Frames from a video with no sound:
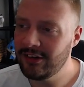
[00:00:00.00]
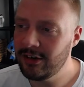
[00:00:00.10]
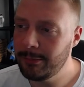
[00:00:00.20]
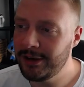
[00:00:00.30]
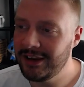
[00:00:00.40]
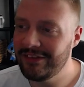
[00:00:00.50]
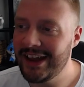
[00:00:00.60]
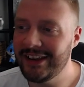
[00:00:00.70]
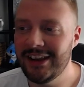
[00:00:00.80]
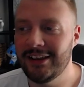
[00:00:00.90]
believe
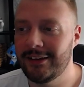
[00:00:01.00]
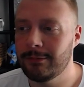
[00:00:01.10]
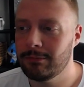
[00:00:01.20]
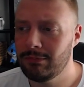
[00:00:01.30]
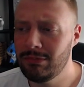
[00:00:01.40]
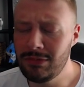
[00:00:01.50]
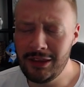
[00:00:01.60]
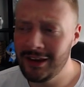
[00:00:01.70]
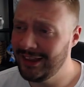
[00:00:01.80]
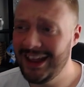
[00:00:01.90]
that's it.
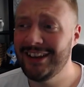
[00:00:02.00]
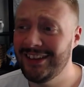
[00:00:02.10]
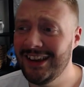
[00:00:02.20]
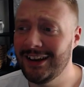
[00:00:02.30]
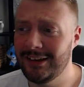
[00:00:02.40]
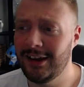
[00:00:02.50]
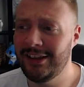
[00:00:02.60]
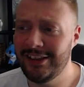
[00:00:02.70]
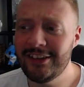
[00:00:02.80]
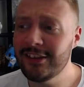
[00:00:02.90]

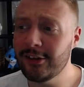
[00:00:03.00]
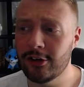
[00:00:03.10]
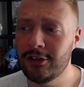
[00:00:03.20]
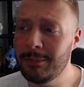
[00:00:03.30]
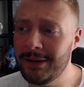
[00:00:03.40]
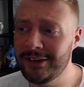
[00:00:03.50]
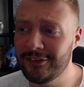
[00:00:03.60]
This is the only piece of